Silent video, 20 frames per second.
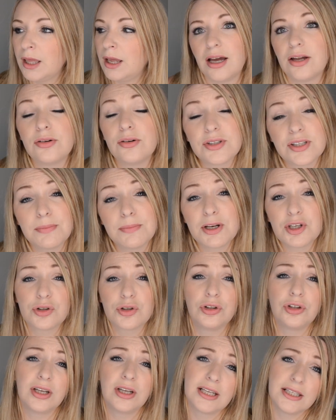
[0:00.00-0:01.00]
And also make
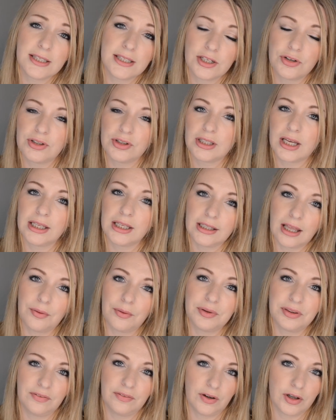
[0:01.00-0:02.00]
sure you're considering that in line
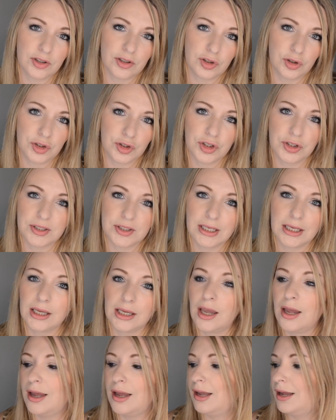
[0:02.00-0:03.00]
with the bars you're choosing.
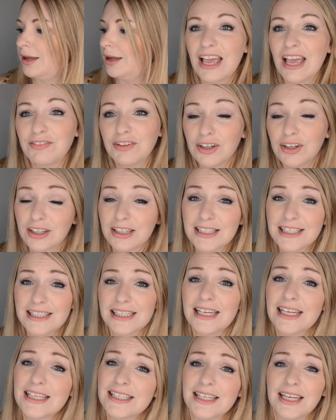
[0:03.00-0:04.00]
If you're not gonna
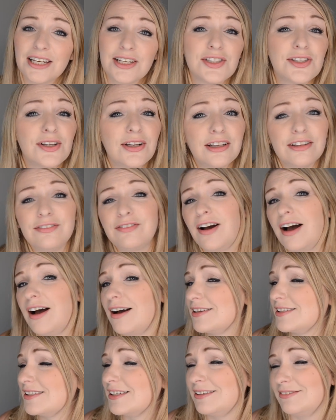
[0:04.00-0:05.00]
see it inside a solid
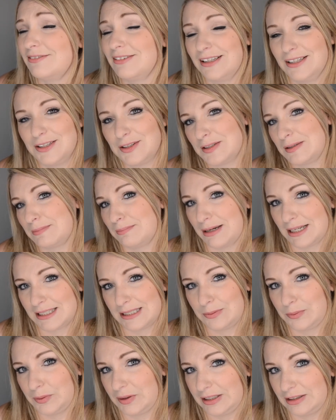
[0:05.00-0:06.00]
bars, it really doesn't
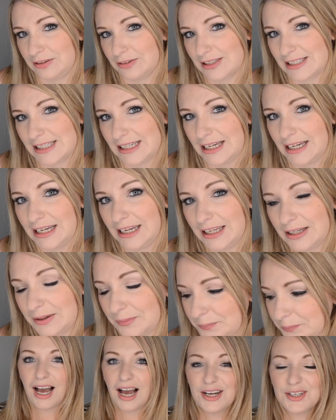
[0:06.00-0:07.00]
matter what it looks like.
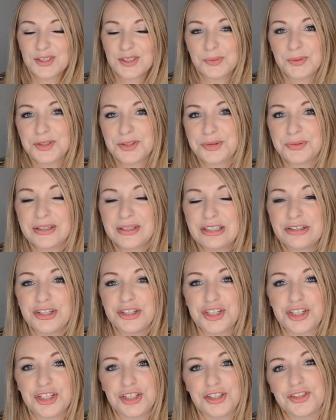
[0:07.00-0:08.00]
I also want to
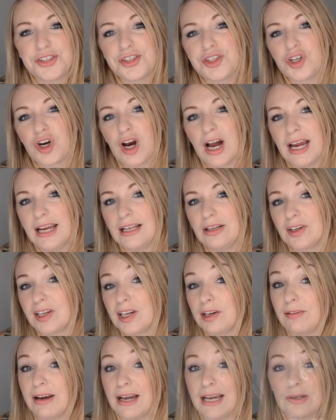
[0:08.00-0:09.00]
encourage you to try looking
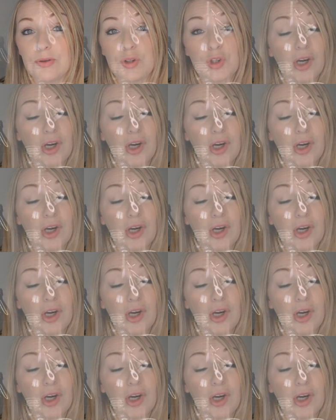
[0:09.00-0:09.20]
around